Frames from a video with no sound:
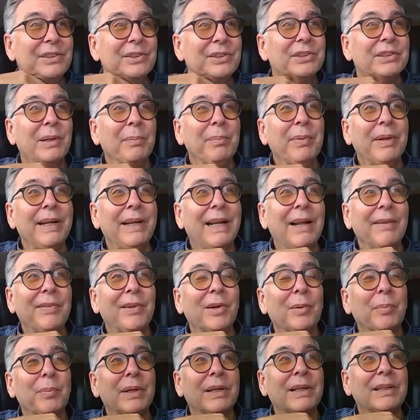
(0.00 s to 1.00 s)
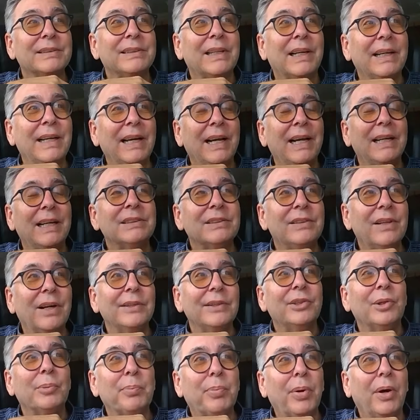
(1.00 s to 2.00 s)
is there's something out there because i asked
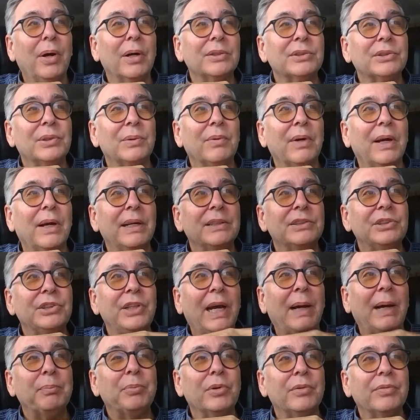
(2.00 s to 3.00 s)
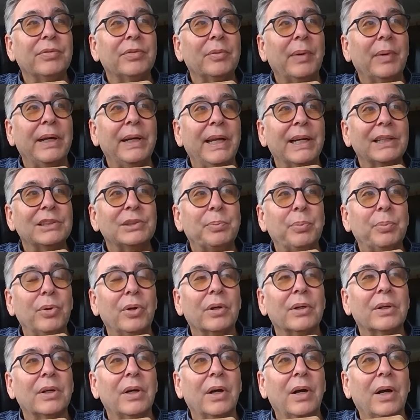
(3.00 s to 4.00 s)
dr park to write a chapter for my next
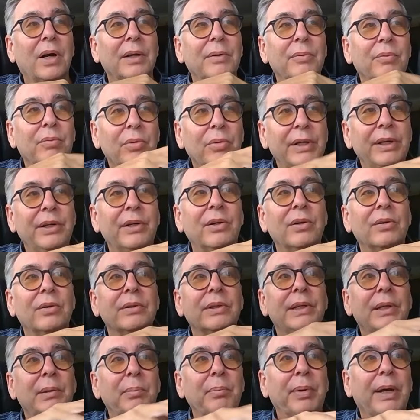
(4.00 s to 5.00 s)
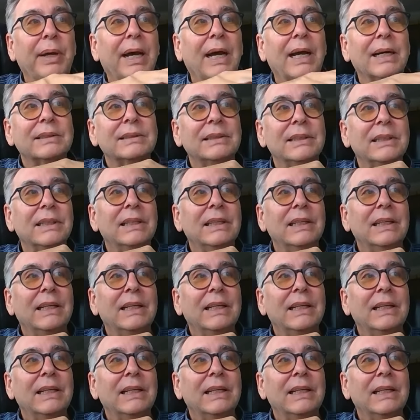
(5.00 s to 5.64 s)
book on renal impact